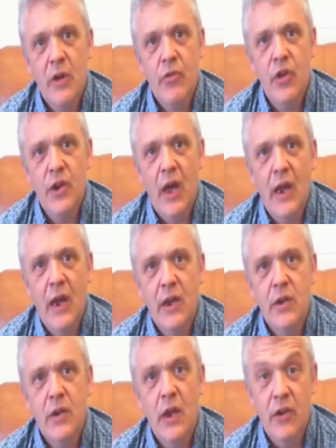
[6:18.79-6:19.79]
that
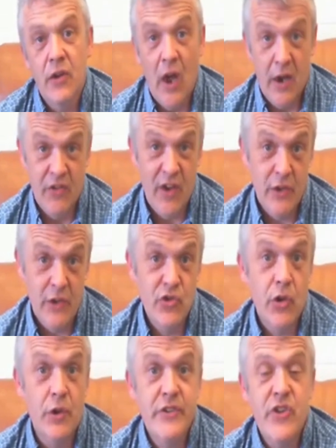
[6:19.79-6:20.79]
an
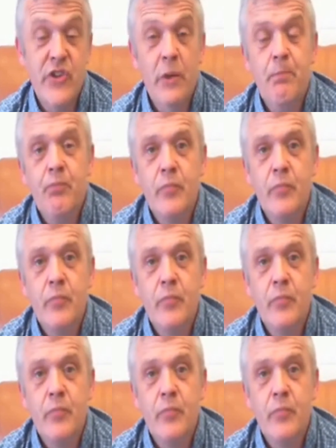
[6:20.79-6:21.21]
intelligent creature